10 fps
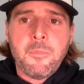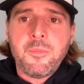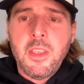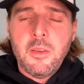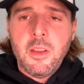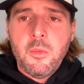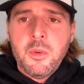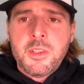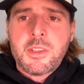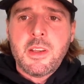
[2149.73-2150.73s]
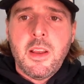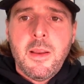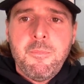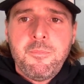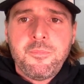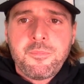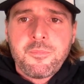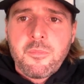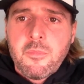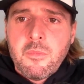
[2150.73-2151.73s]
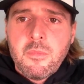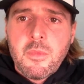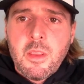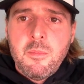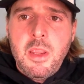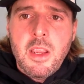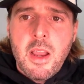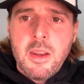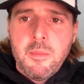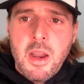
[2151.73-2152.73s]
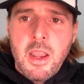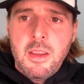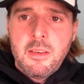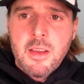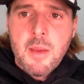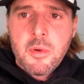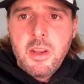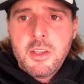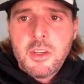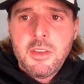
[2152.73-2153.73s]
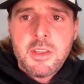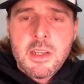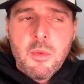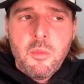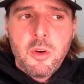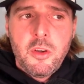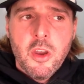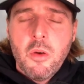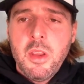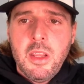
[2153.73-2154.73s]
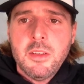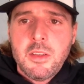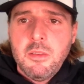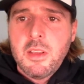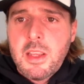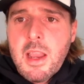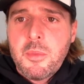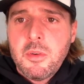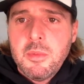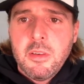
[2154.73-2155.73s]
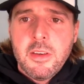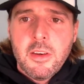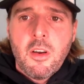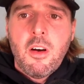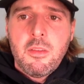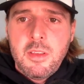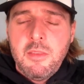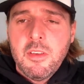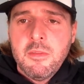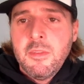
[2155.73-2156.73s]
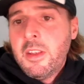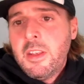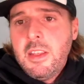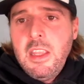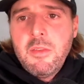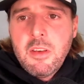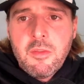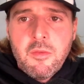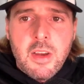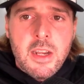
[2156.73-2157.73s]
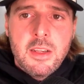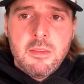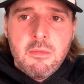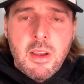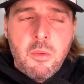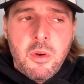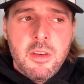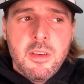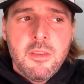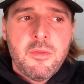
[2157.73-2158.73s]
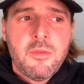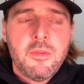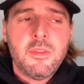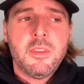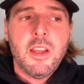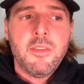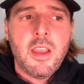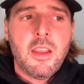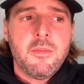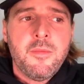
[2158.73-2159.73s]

it was beyond my comprehension that someone would go into the Capitol building at all. Even if invited, I wouldn't have done that.